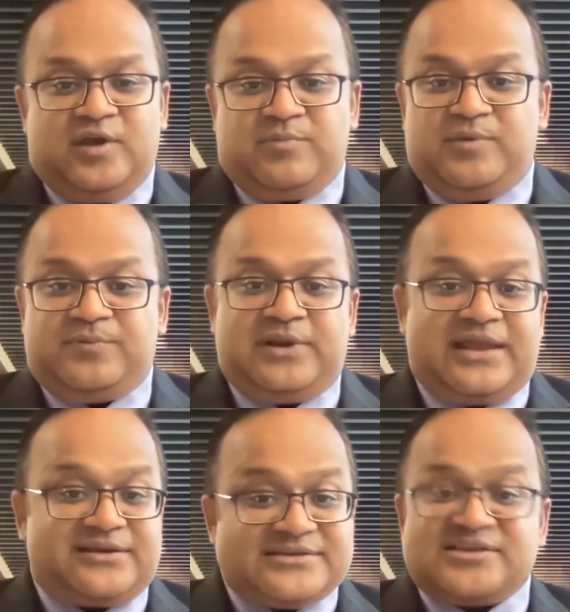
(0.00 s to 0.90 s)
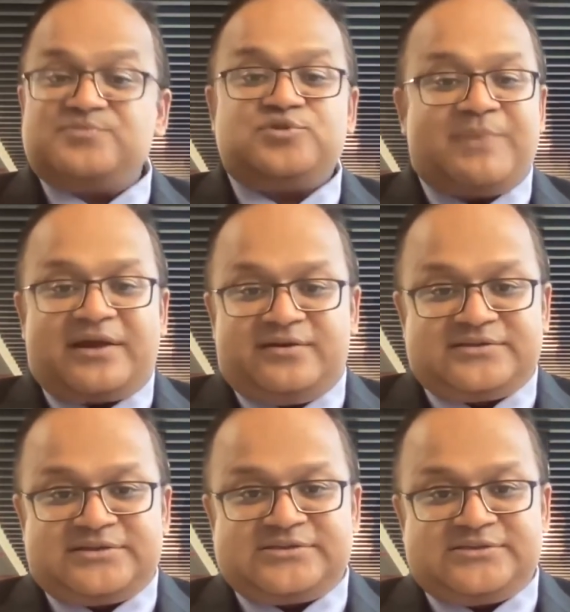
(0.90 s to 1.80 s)
people and consumption pattern is
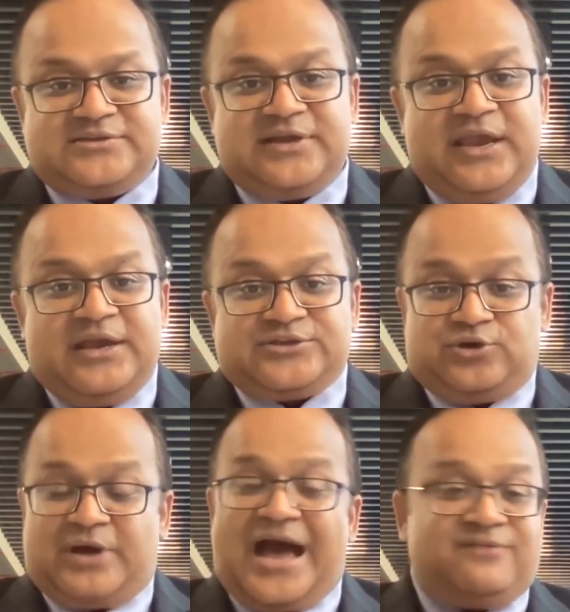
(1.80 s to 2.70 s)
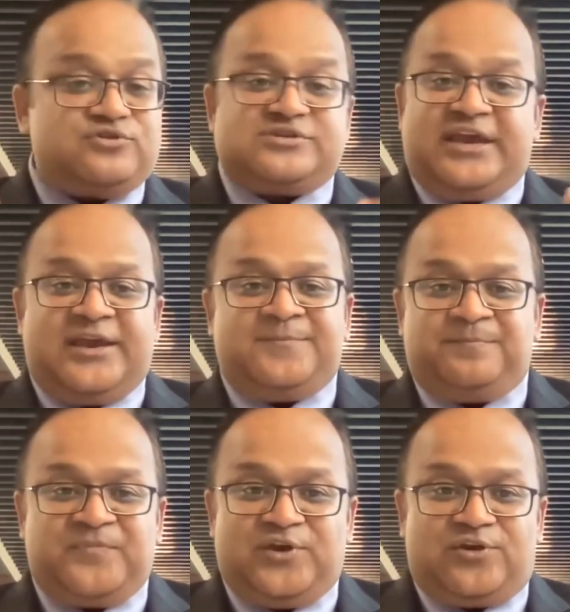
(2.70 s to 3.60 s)
concerned. So I would say,
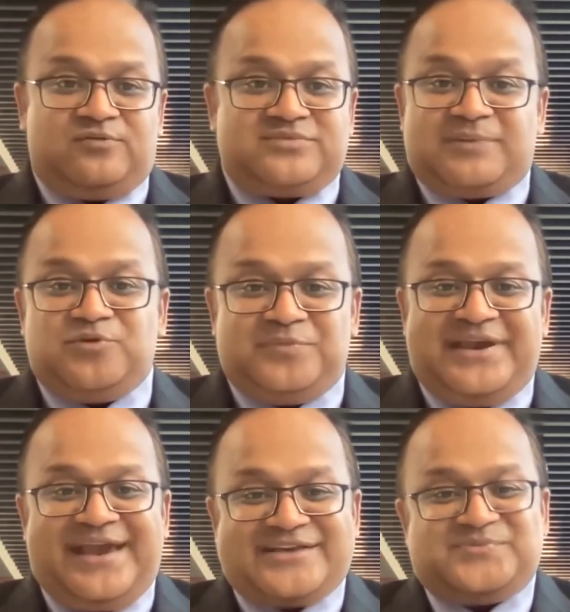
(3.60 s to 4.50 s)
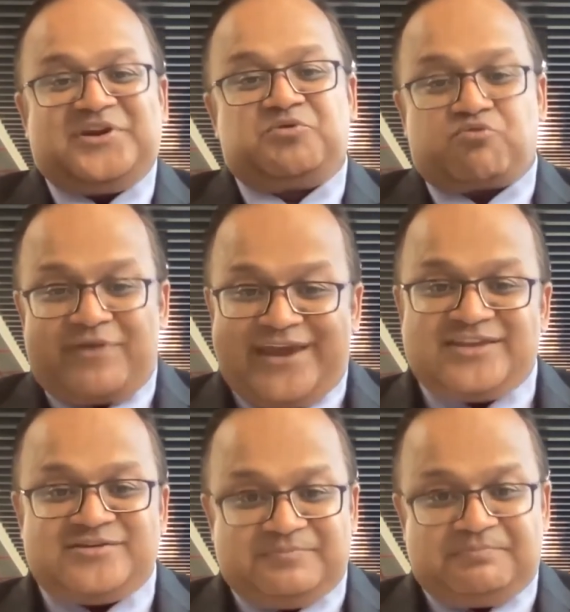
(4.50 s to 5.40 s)
WBA has been a
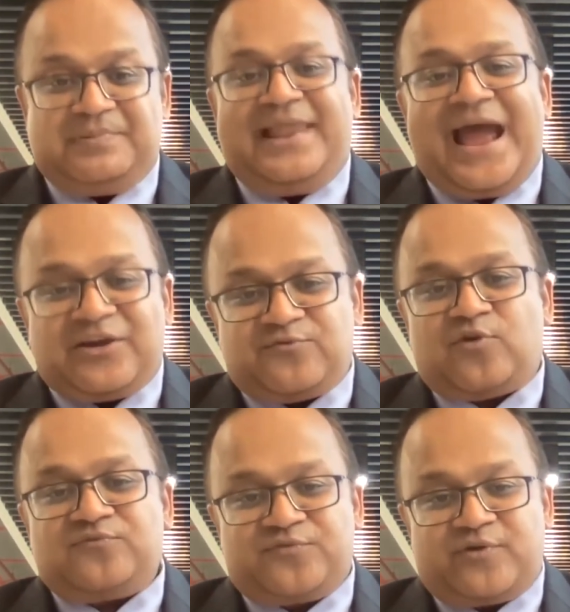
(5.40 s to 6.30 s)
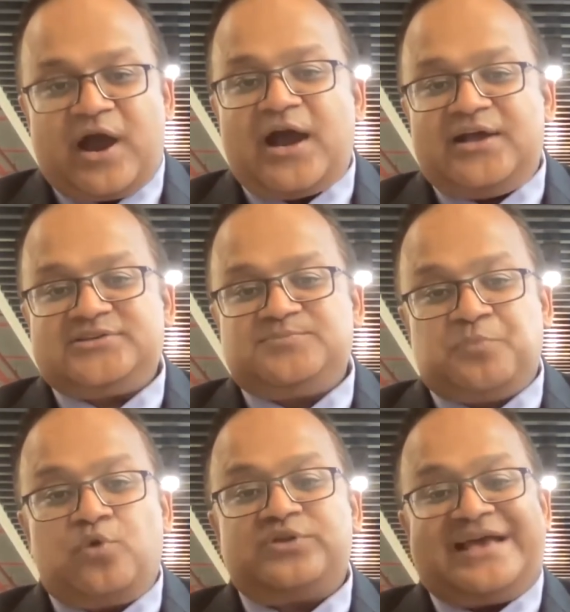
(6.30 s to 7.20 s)
great platform for us,
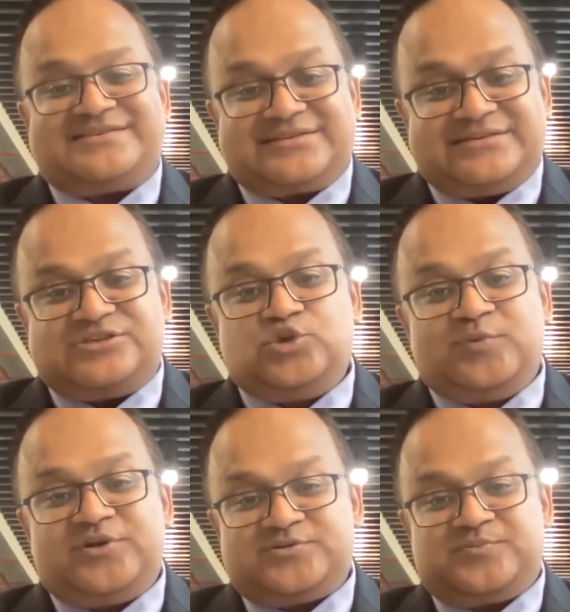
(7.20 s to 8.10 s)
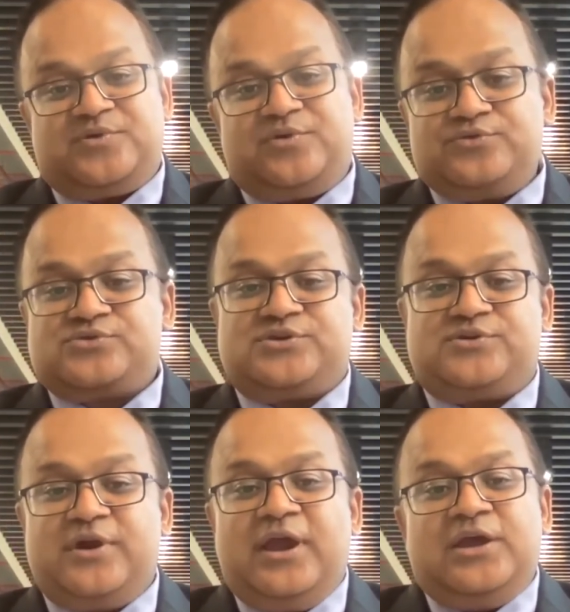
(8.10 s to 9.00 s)
both as a consumer, as a producer,
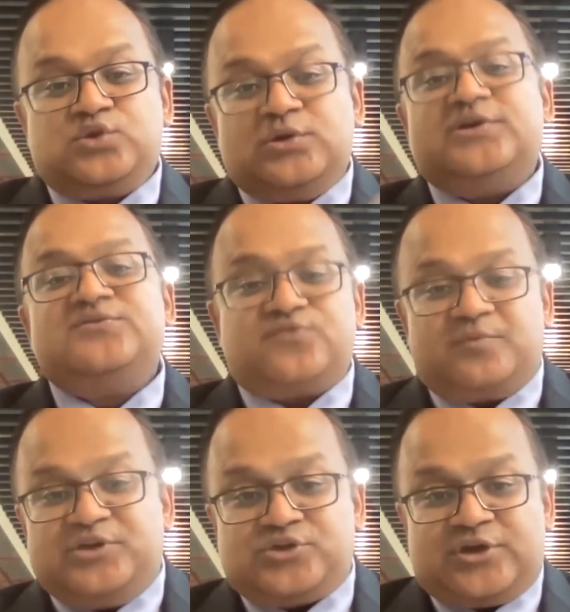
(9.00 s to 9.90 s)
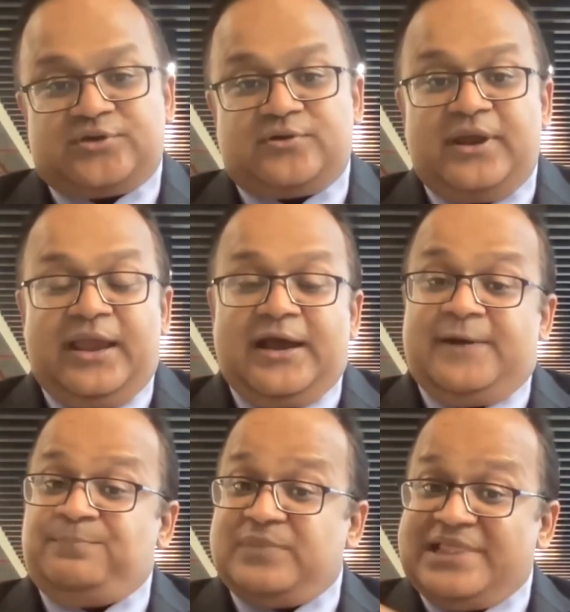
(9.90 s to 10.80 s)
to learn from each other.
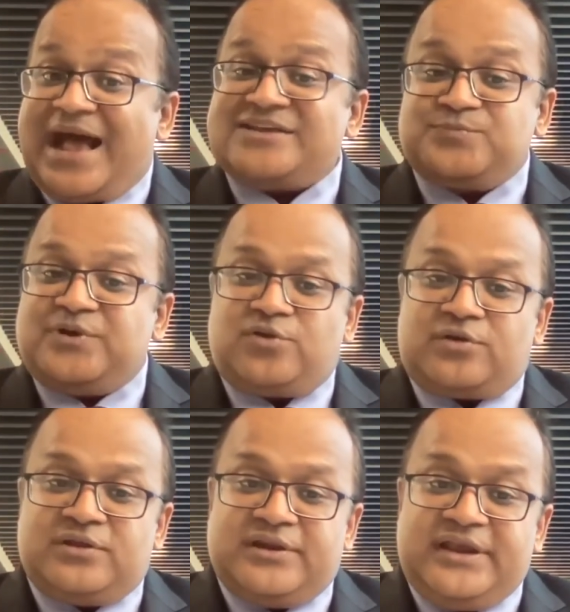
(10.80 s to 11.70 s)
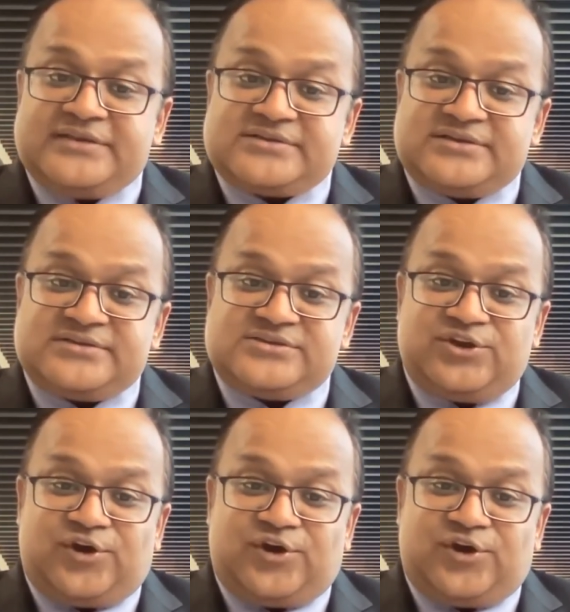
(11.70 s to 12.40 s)
Last but not the least is,